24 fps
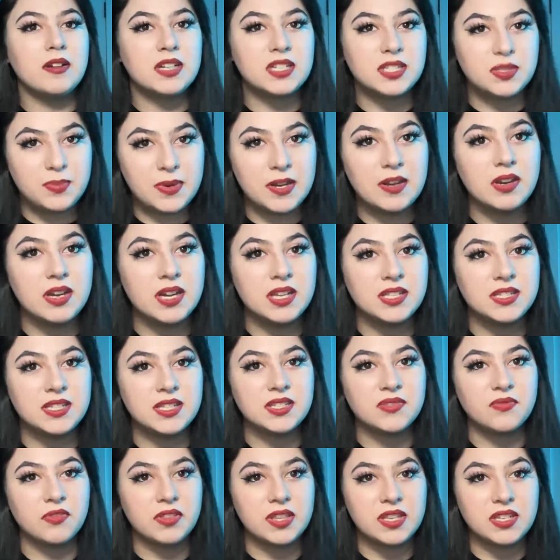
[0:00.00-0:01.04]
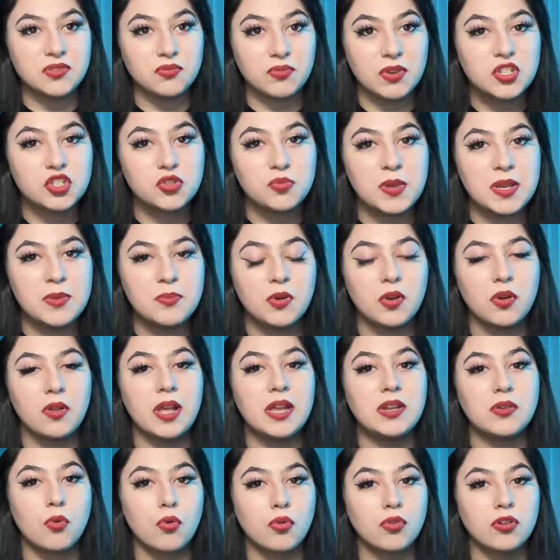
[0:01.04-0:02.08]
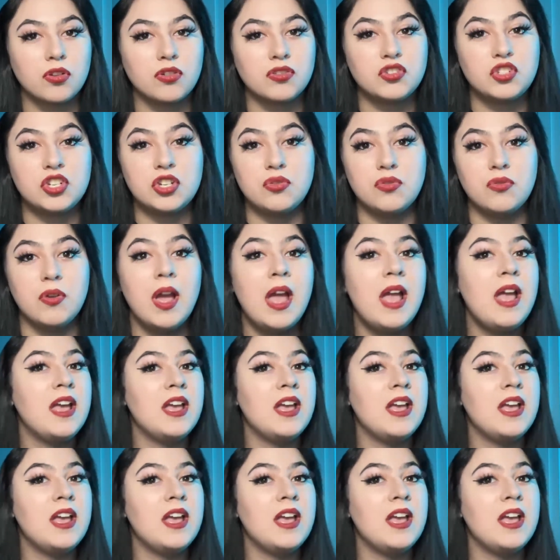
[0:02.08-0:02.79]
experiences for these rich people in order to